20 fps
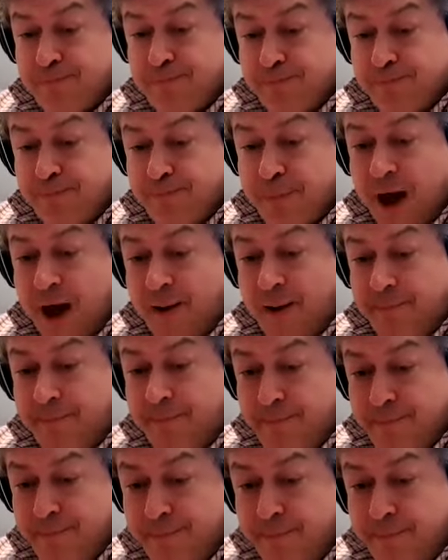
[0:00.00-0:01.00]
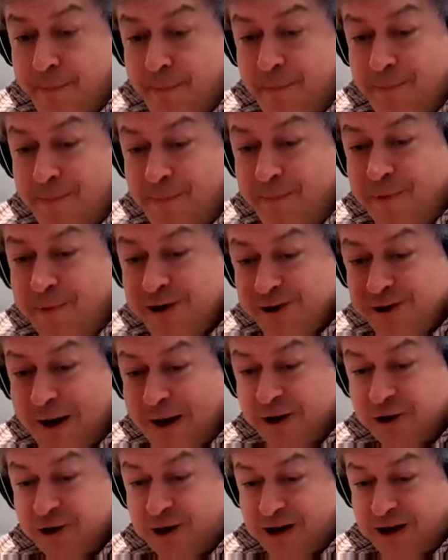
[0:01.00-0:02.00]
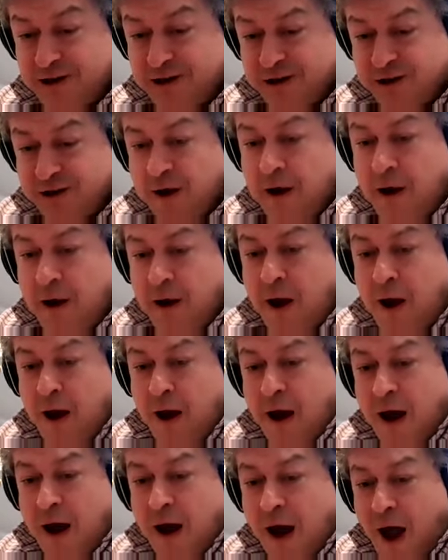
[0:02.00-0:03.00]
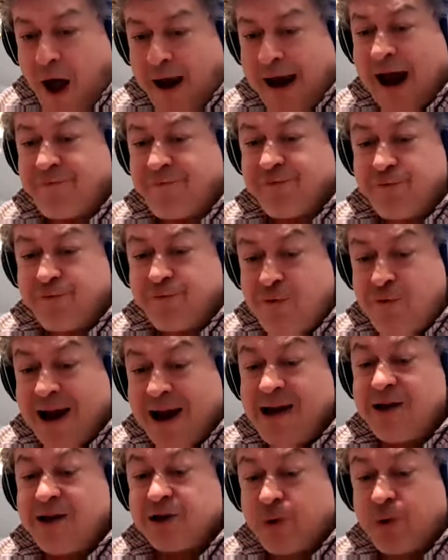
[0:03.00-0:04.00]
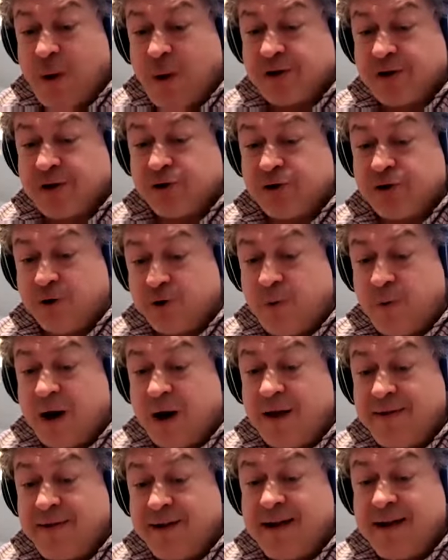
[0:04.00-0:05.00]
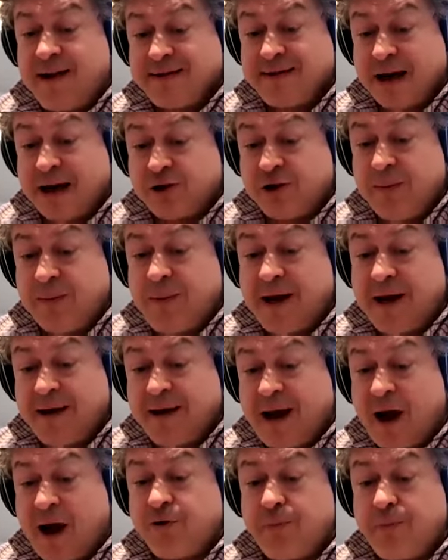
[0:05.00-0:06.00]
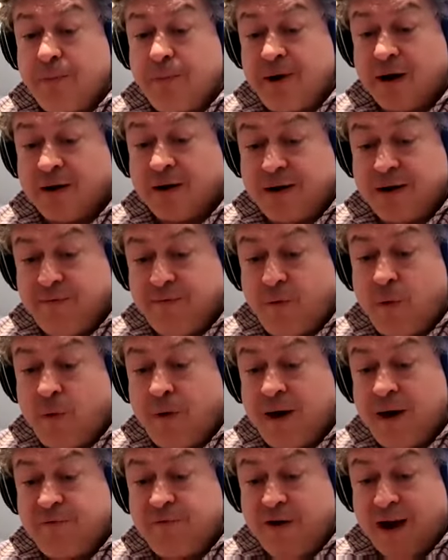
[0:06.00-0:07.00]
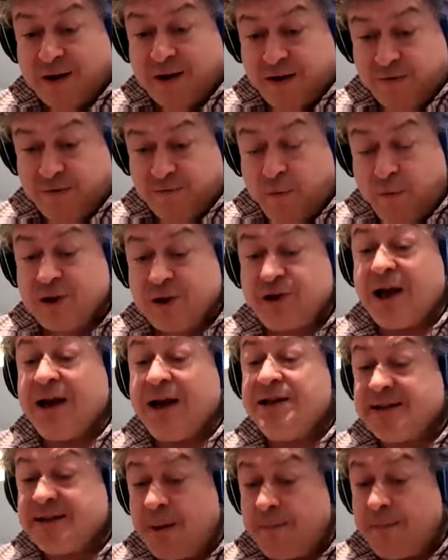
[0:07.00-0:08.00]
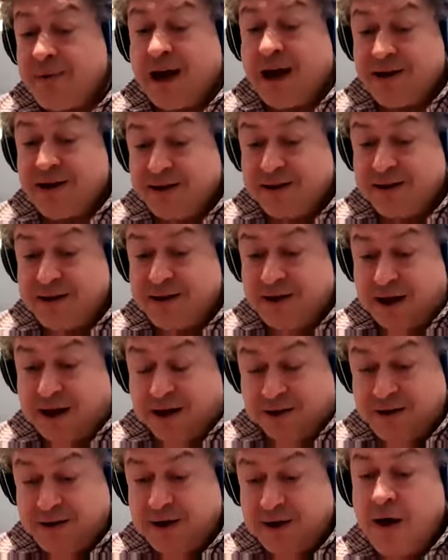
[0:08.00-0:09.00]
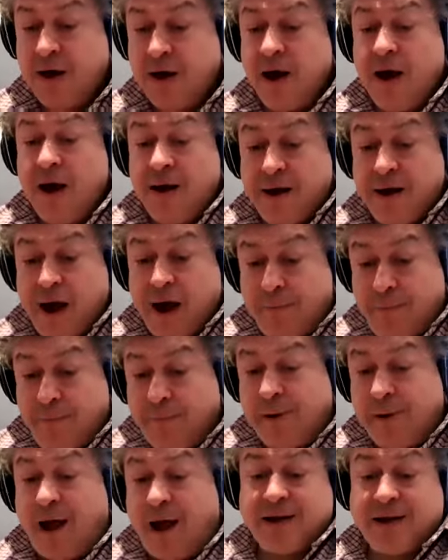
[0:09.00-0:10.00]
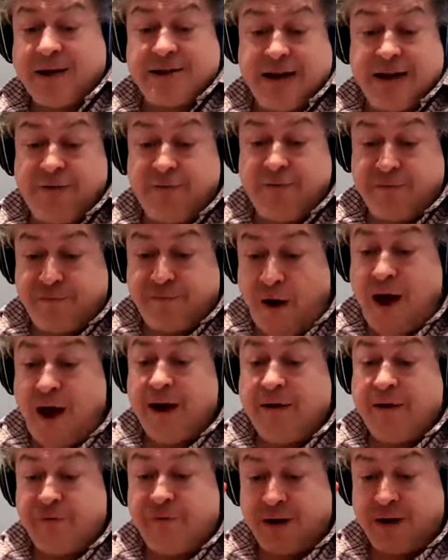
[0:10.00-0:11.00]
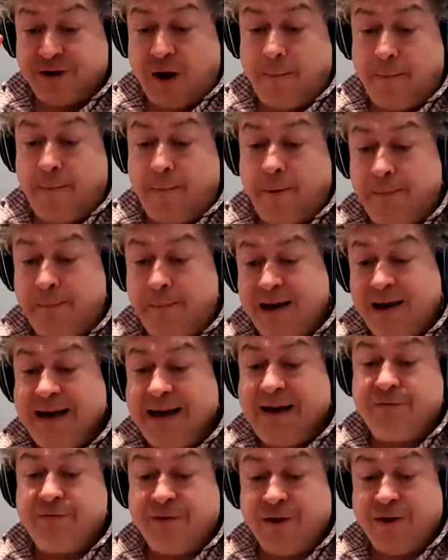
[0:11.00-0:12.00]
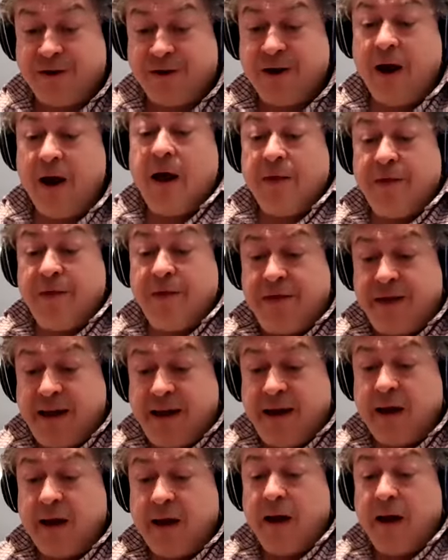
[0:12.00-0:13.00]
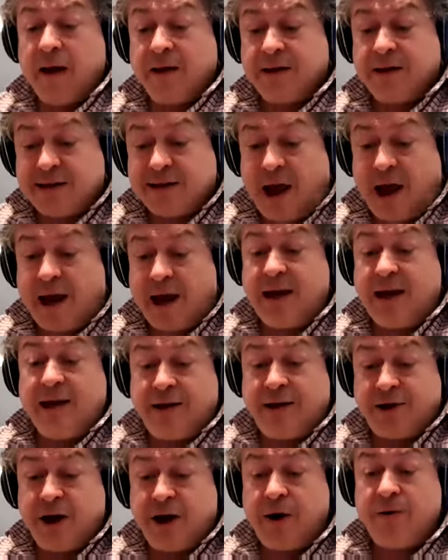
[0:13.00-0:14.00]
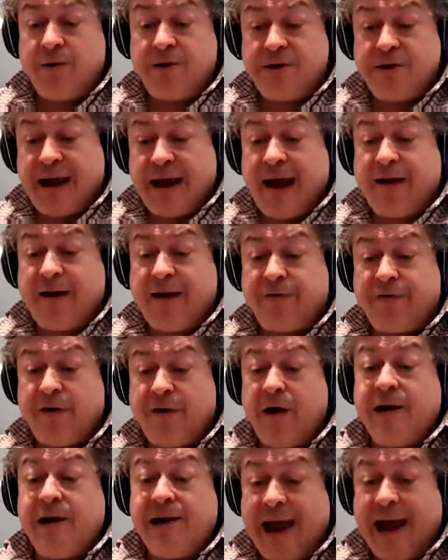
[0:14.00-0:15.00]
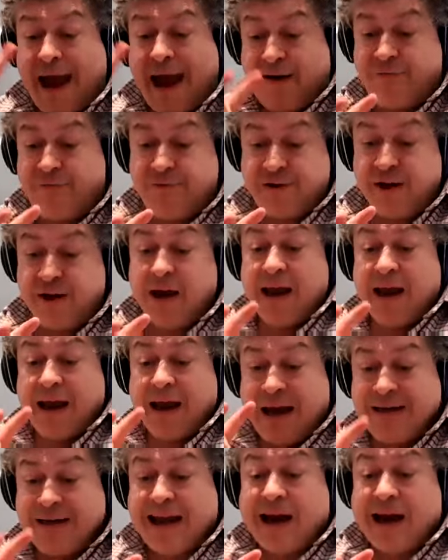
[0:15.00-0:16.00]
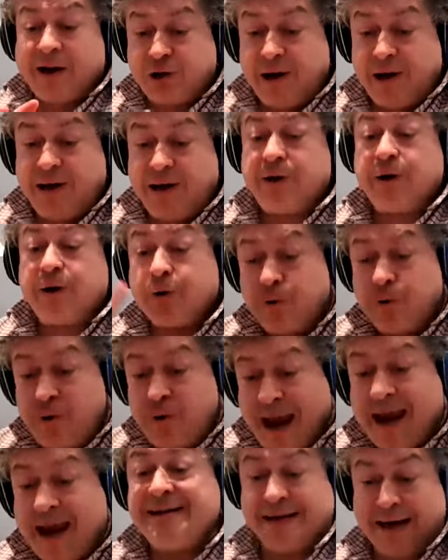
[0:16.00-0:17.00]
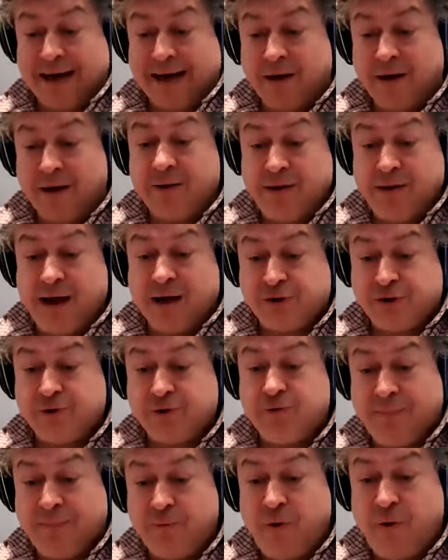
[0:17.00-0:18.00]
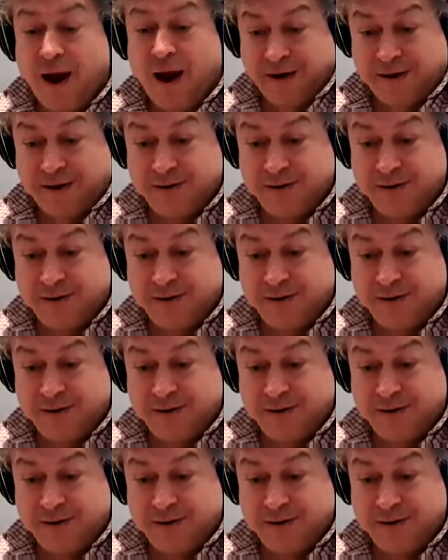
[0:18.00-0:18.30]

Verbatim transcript: um, specialist, I have to raise questions when I think it's actually being counterproductive or ineffective, which in some cases it is. Now, people like Stephen Fry, for example, believe that the slightly tone deaf left is actually creating the extreme right.